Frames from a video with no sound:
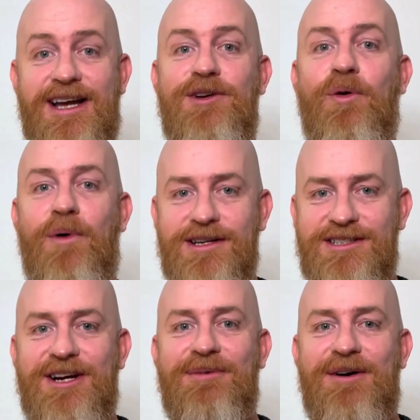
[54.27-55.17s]
And you'll want to
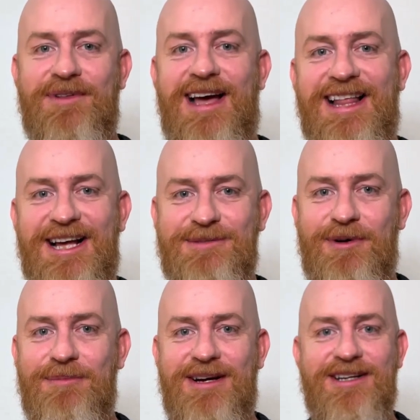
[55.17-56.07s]
stick around for that last
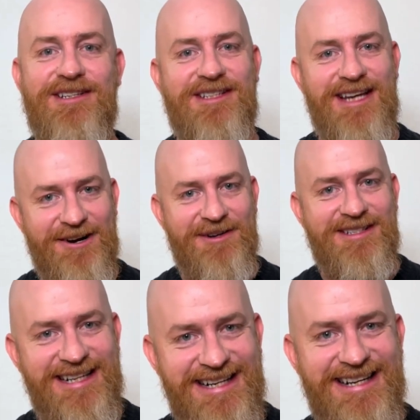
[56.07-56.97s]
point because it's
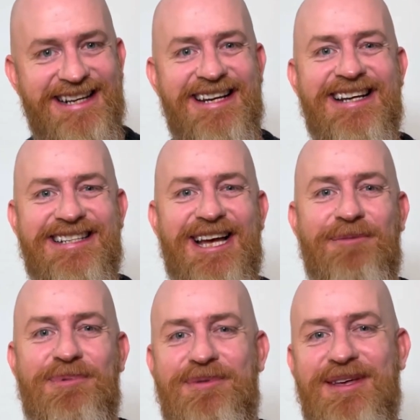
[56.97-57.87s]
guaranteed to
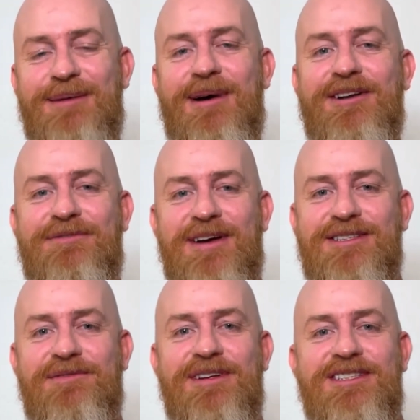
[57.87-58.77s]
help you think about
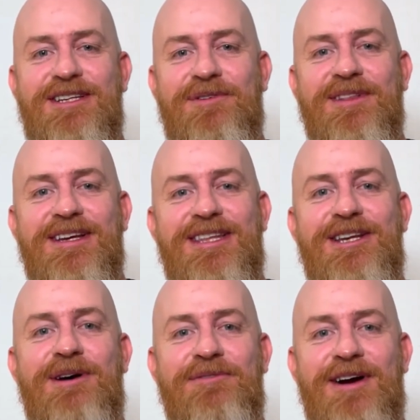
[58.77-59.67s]
defensiveness differently than
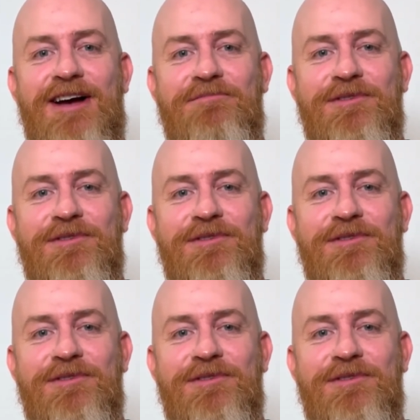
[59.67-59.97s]
you ever have